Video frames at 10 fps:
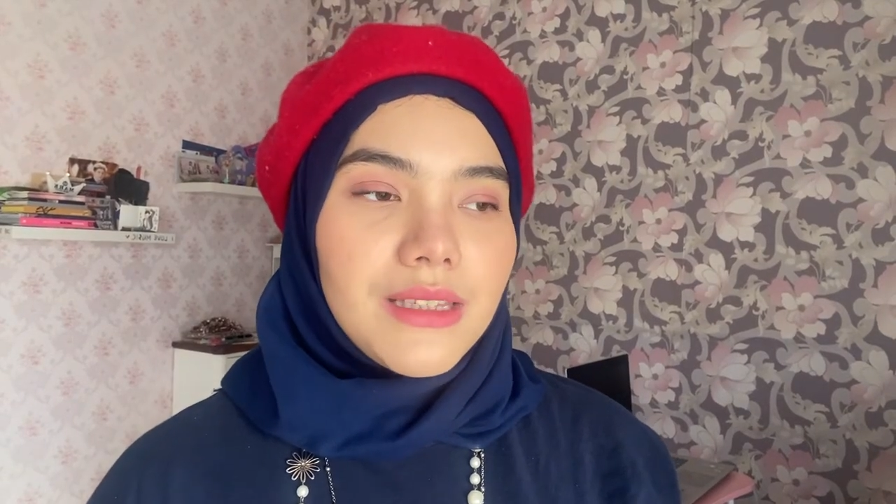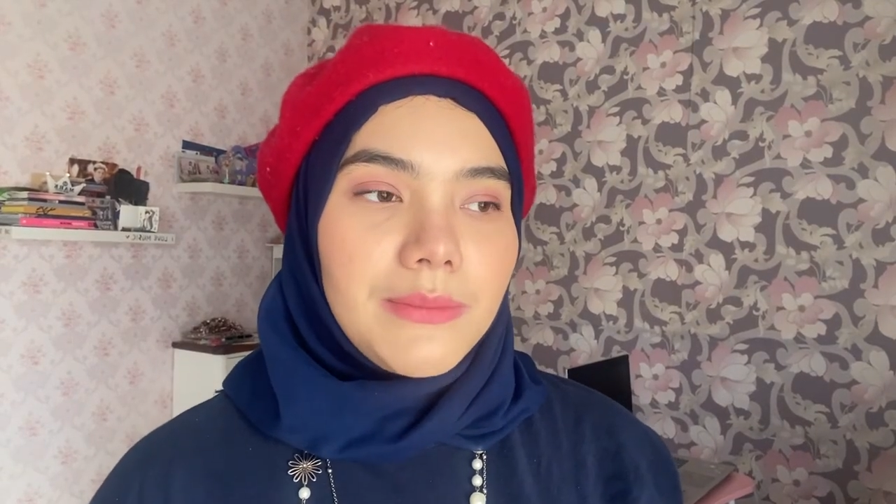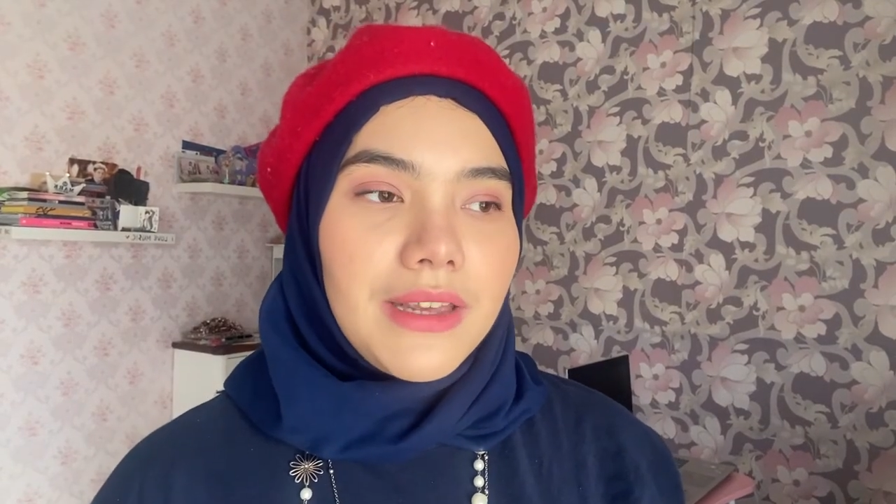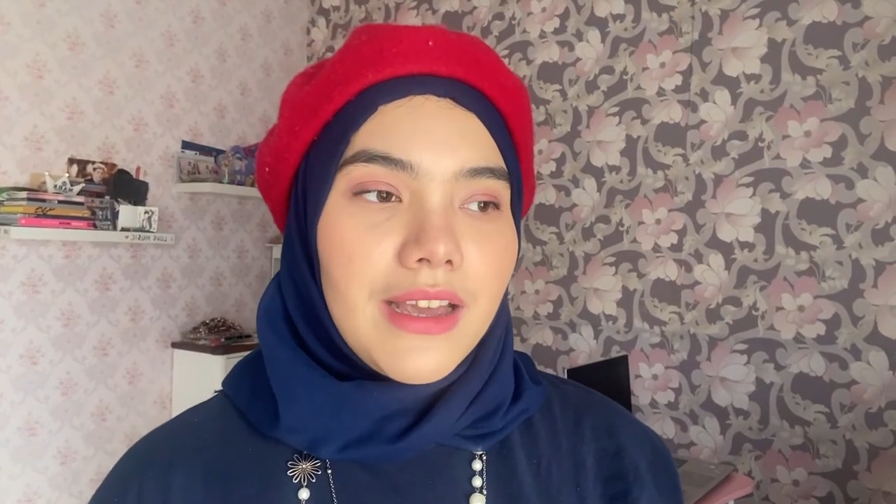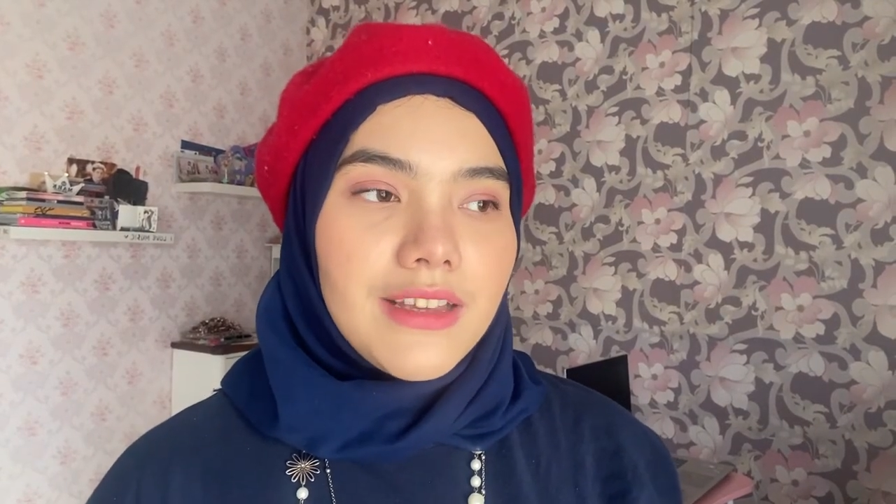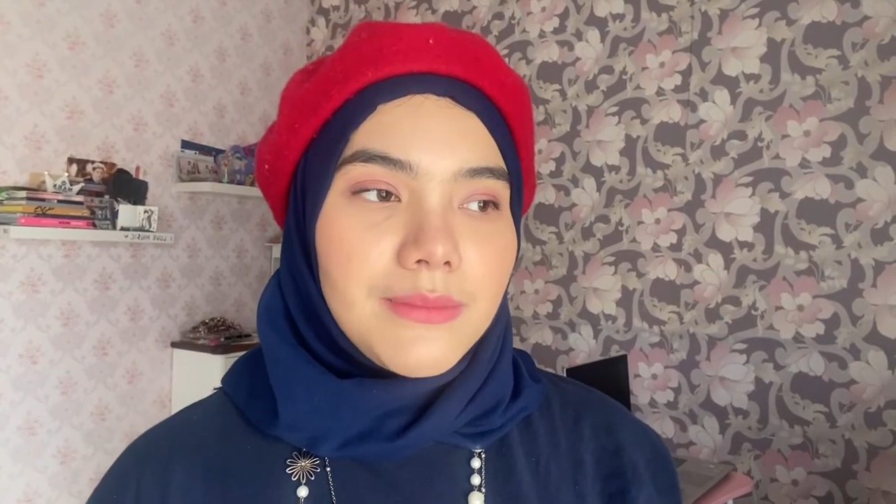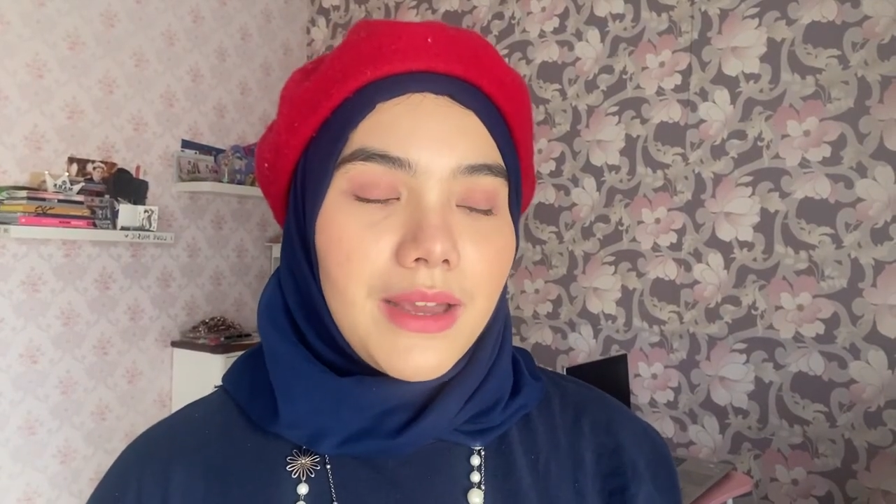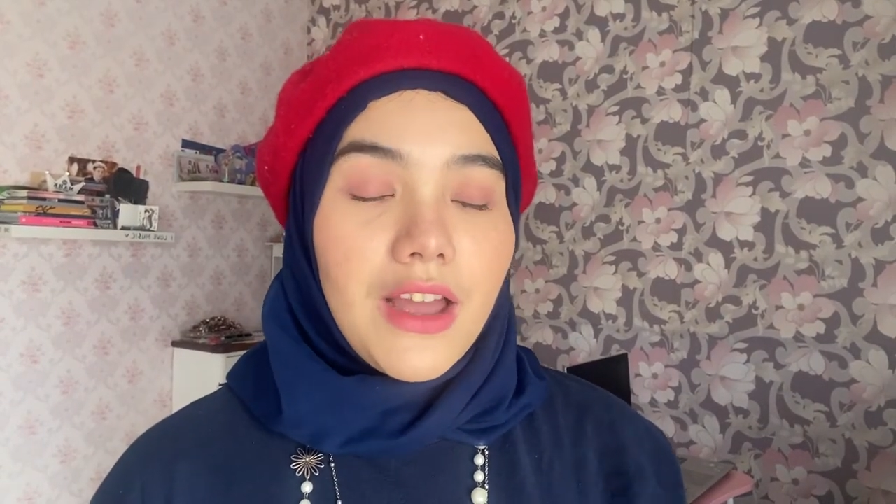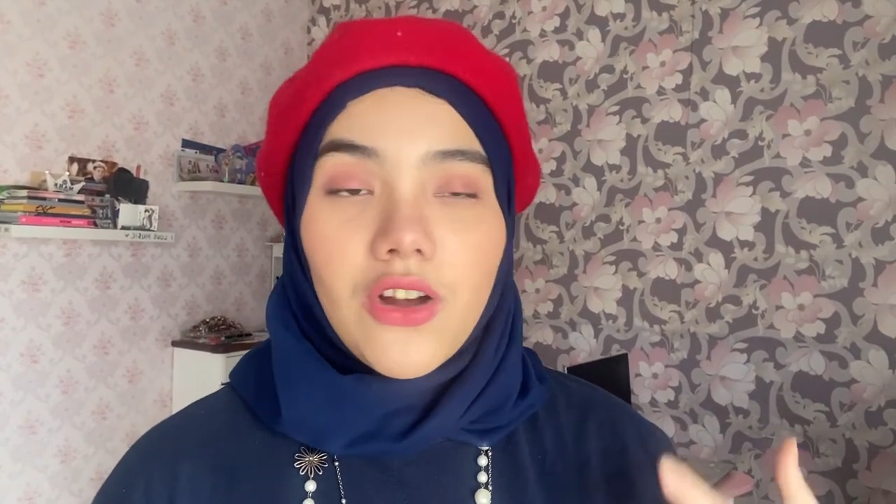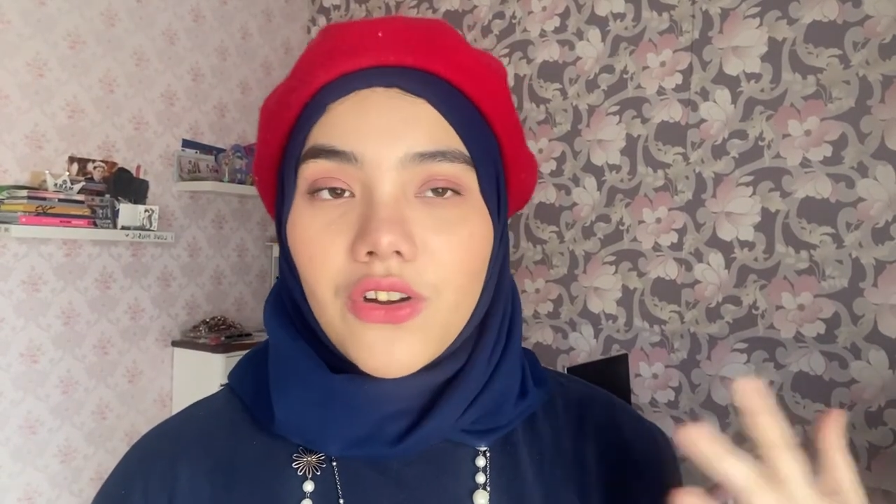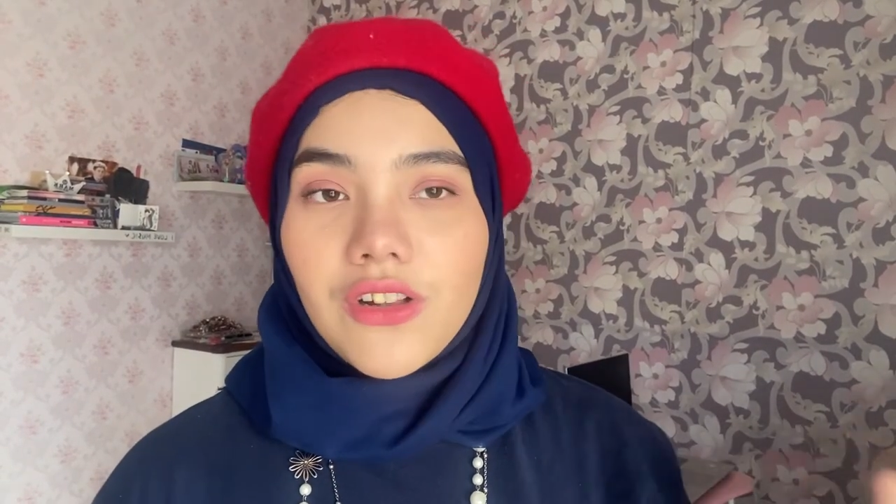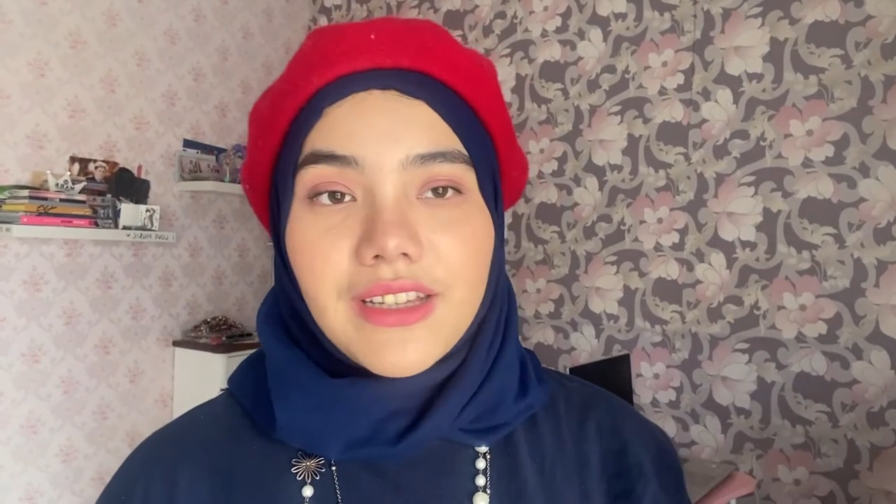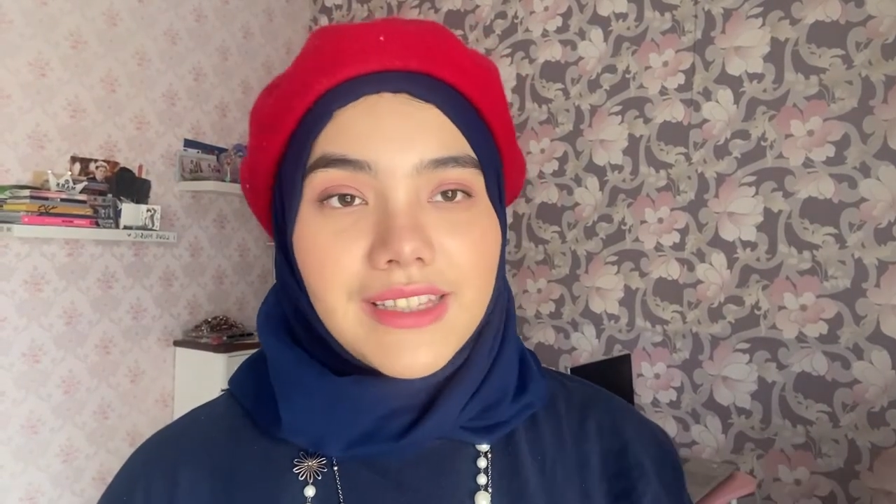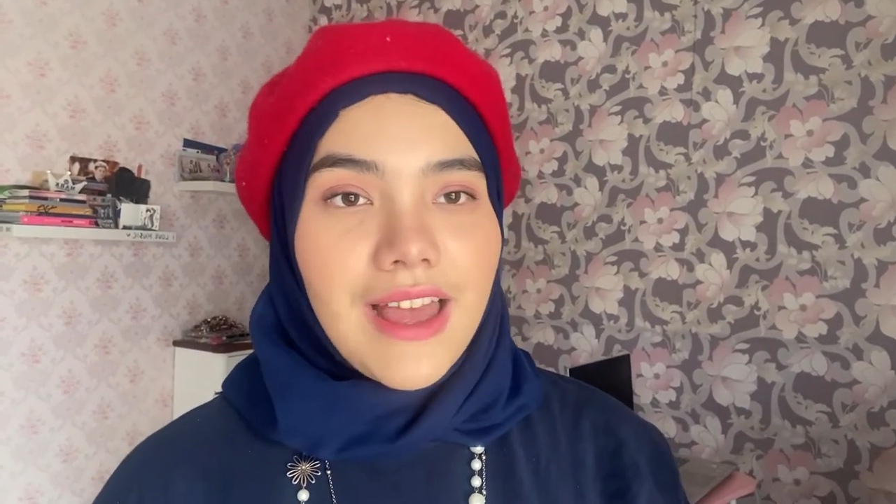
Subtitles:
because my uncle is